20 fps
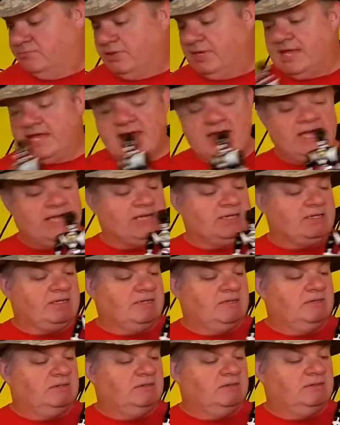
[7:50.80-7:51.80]
black.
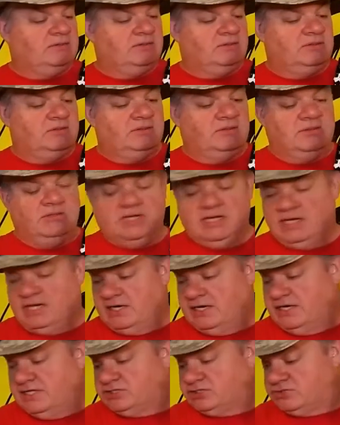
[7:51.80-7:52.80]
I
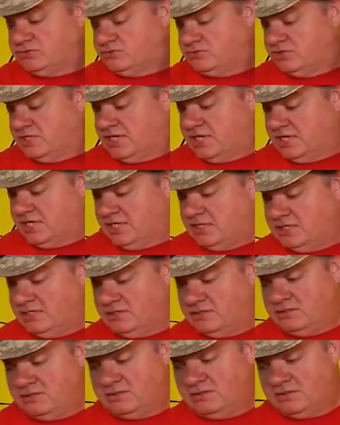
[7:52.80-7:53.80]
got an extra
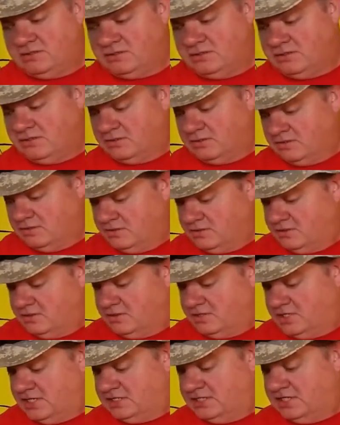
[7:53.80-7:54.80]
red.
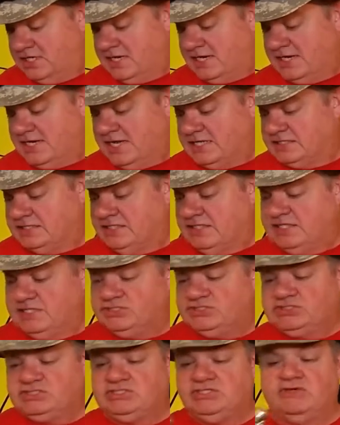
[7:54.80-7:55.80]
And then I got the
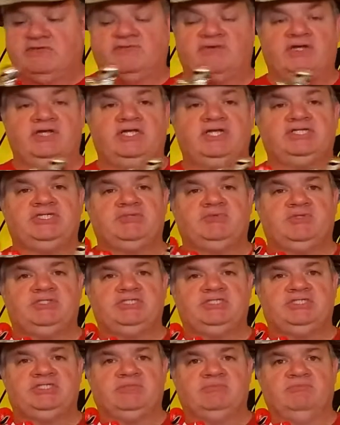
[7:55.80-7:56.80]
silver edition,
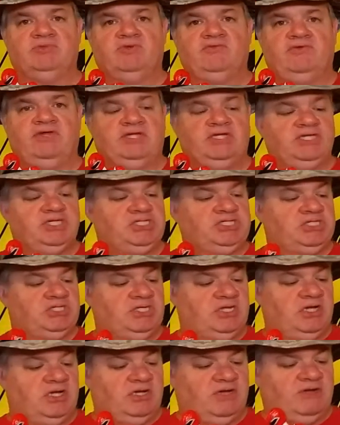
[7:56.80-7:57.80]
which is the movie
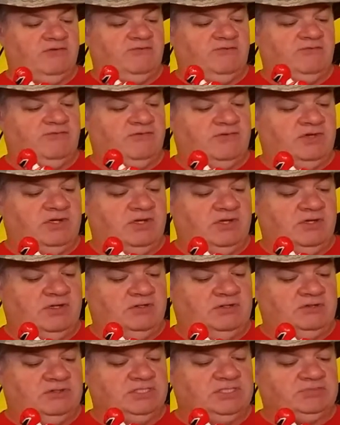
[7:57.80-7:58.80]
edition of
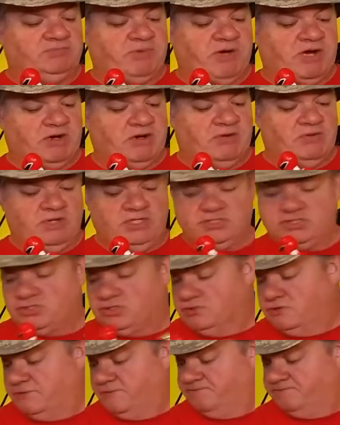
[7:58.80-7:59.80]
this Power Ranger.